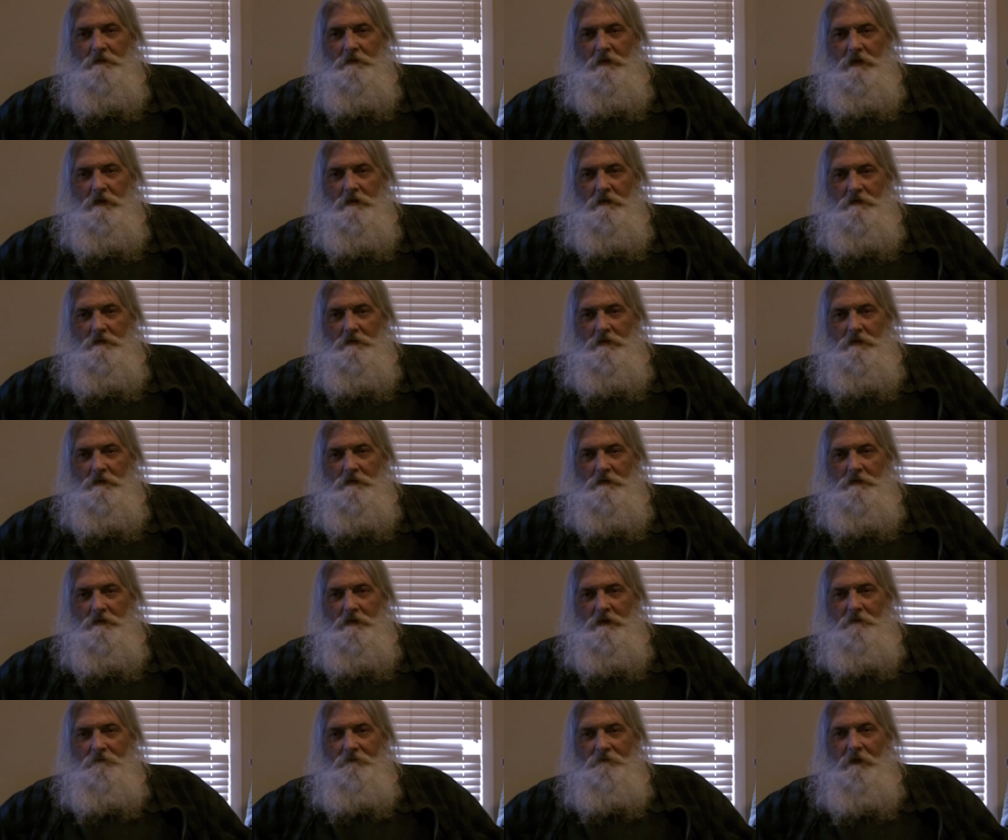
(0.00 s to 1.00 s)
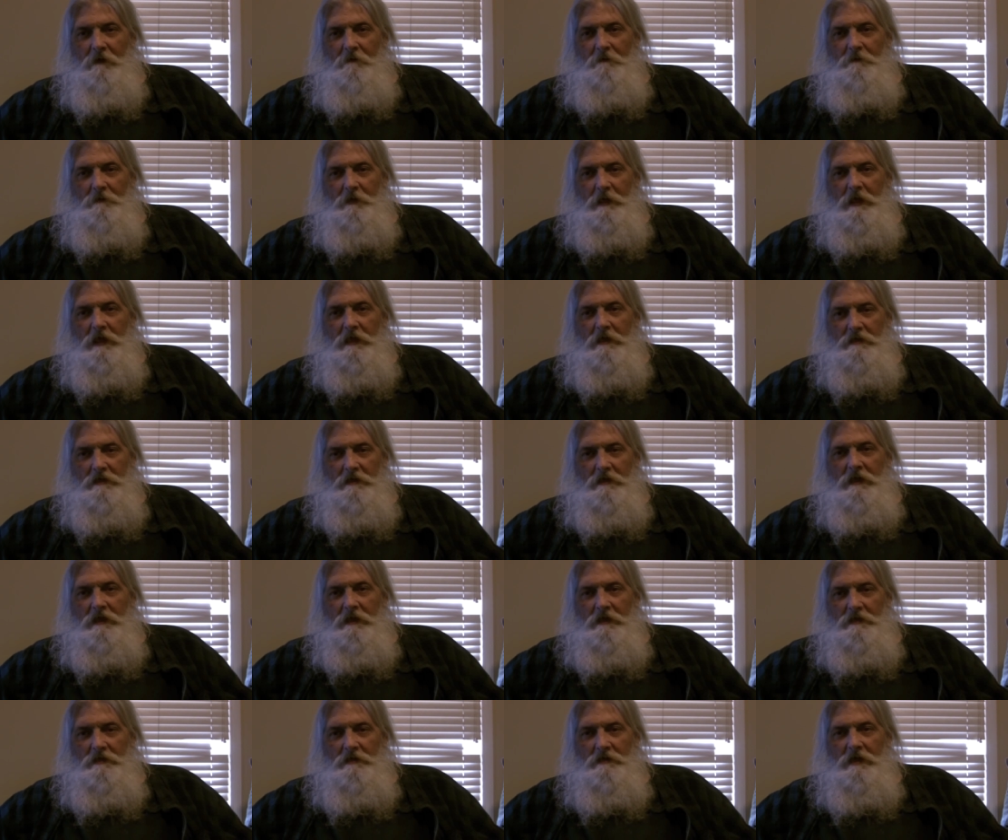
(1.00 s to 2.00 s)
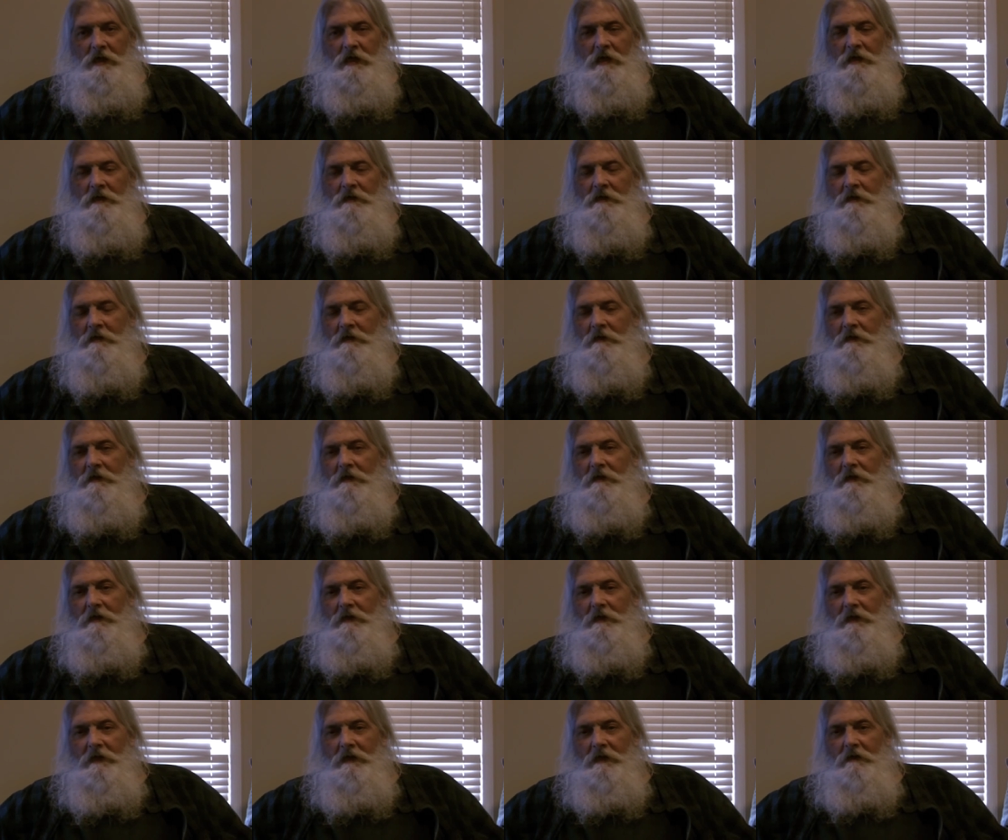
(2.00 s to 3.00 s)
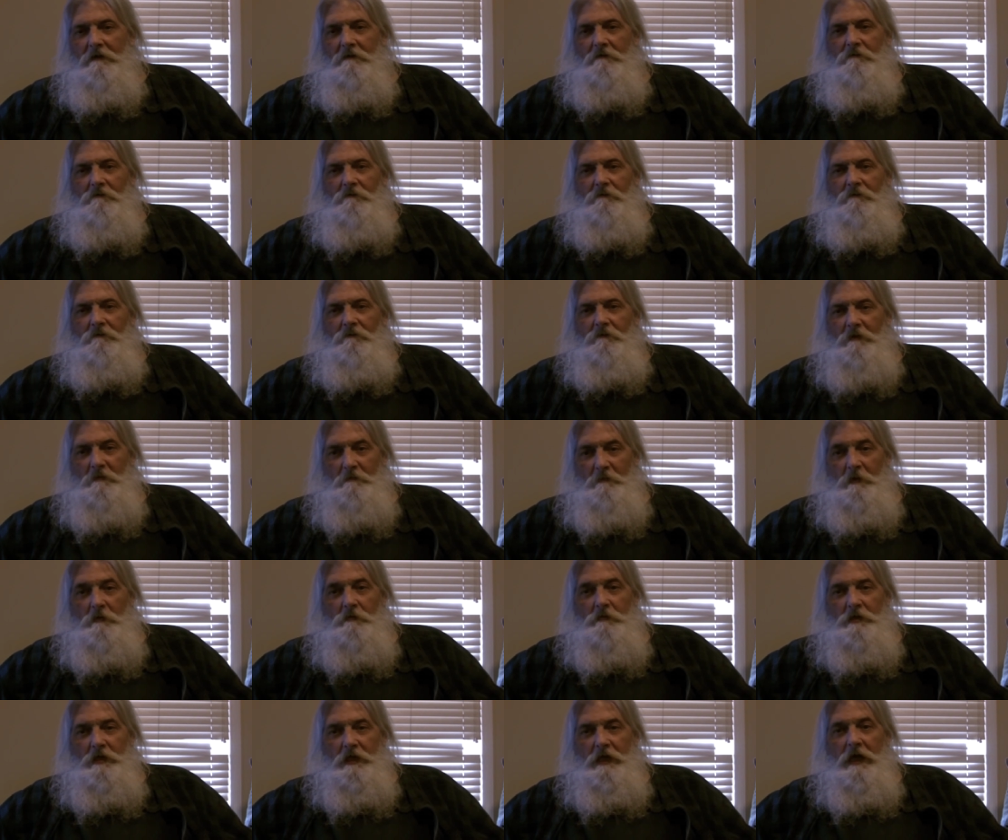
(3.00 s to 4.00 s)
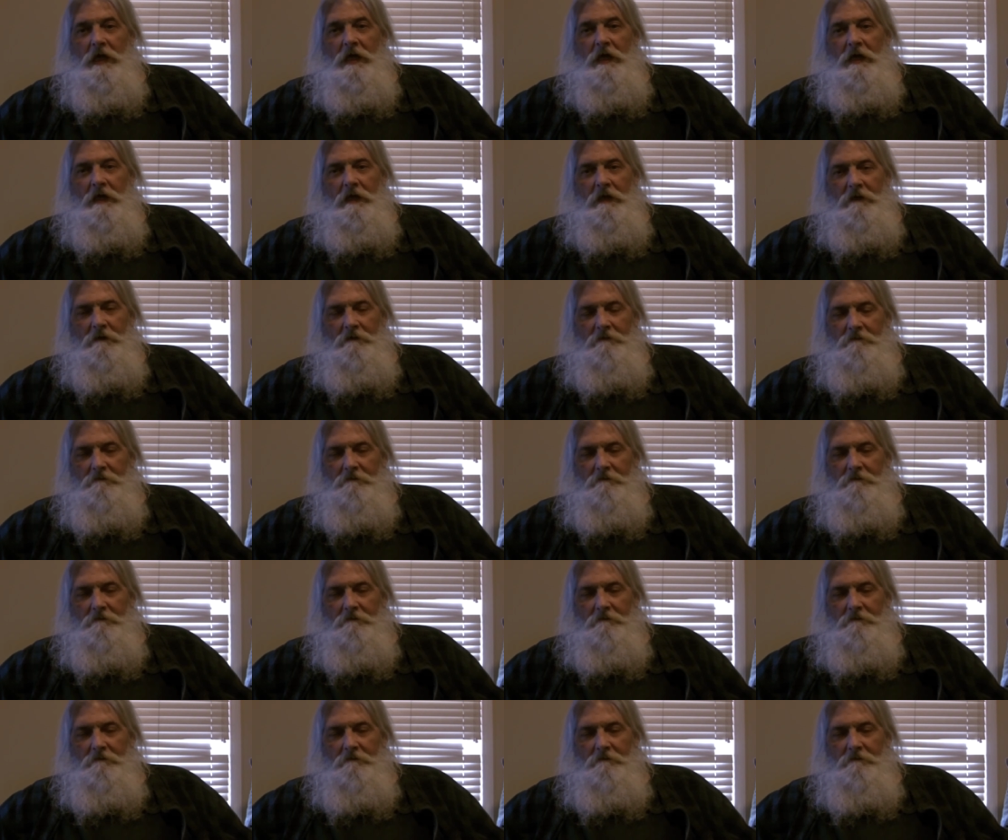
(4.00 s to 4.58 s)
I try to start stuff up to get things done, it reboots again.